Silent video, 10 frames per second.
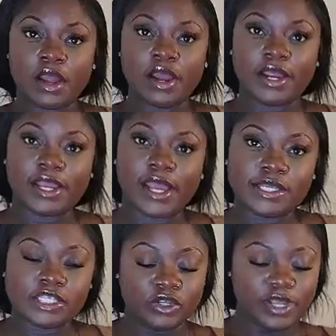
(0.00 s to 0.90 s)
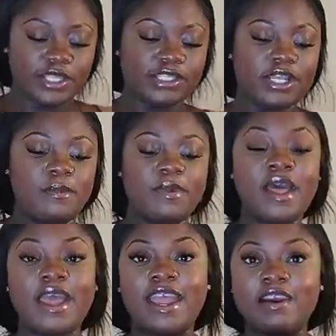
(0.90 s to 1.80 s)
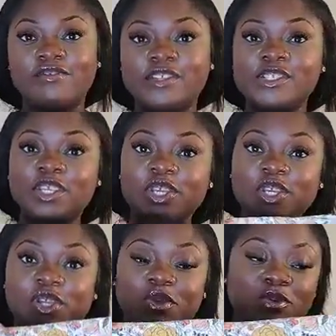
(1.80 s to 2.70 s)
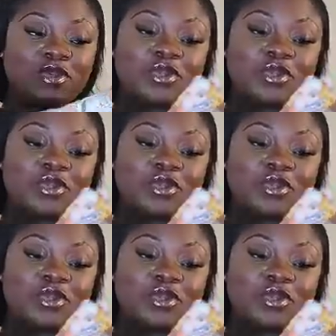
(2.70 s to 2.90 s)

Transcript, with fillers: All right guys, so next up, I have this cute